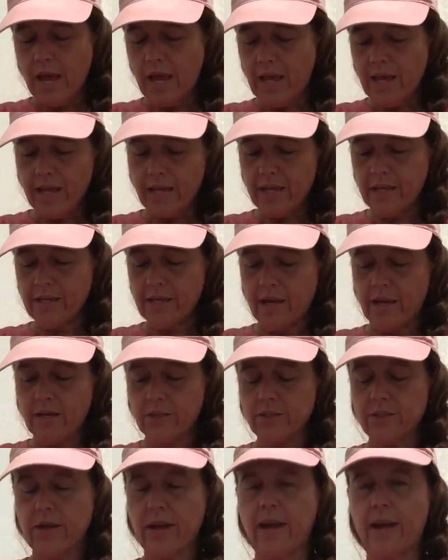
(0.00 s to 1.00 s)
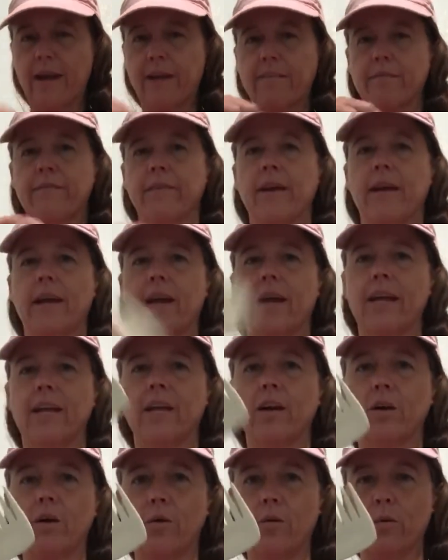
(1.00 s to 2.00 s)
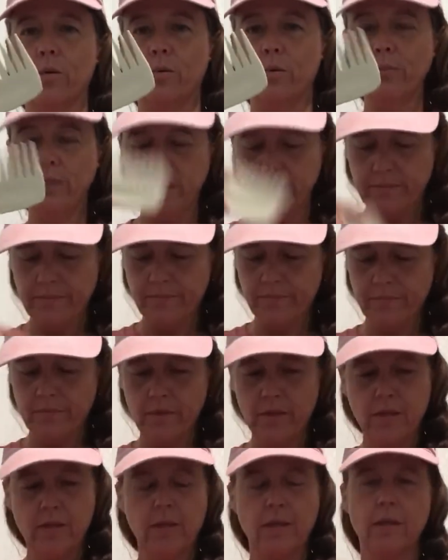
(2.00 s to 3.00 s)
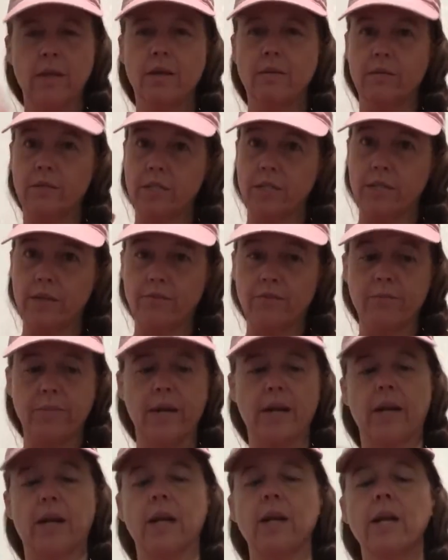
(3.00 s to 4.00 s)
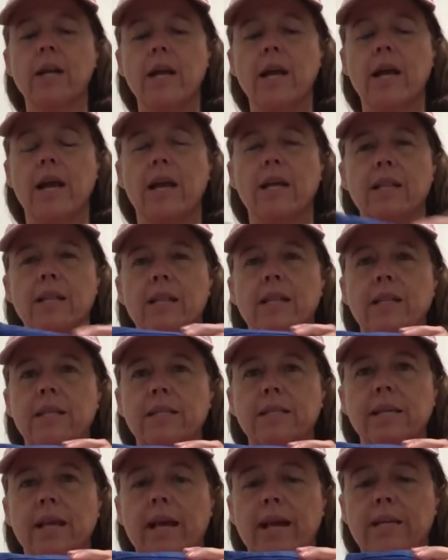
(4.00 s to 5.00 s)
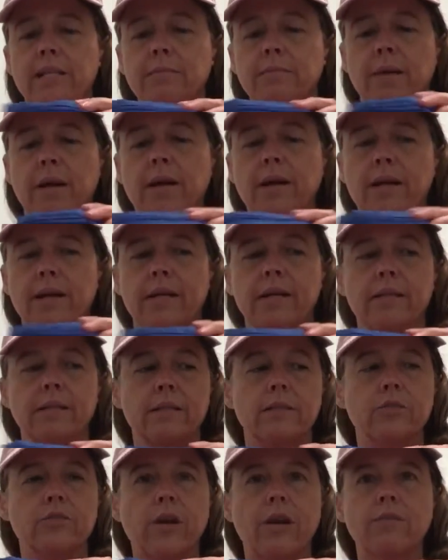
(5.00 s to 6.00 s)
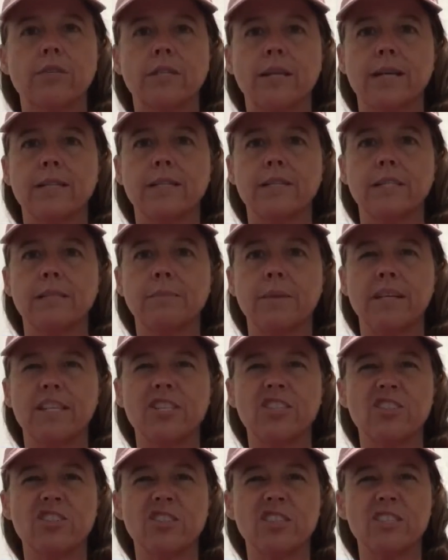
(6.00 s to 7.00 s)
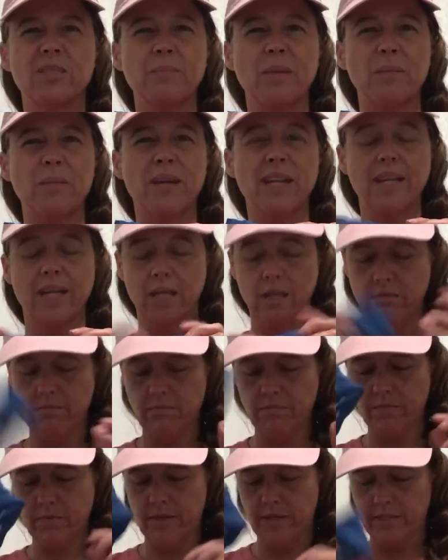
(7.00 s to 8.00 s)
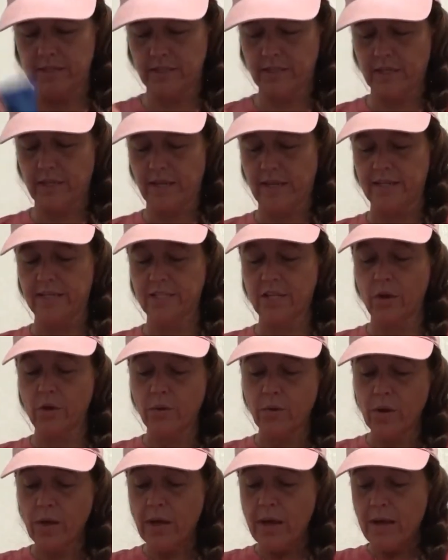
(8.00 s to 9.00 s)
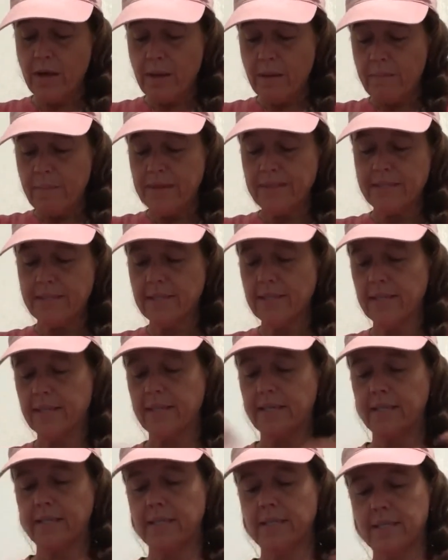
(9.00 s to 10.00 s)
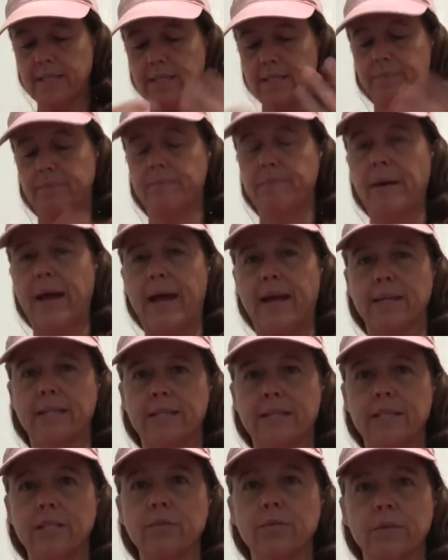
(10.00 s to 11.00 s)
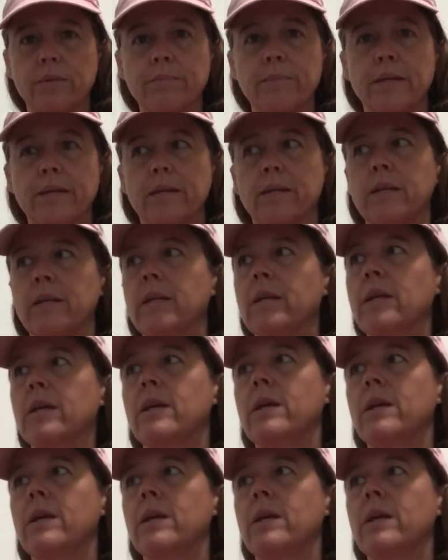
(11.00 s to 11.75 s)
And I also have a comb, which I need for my hair. And then this has my driver's license, my insurance, my money. And so basically this pack stays with me.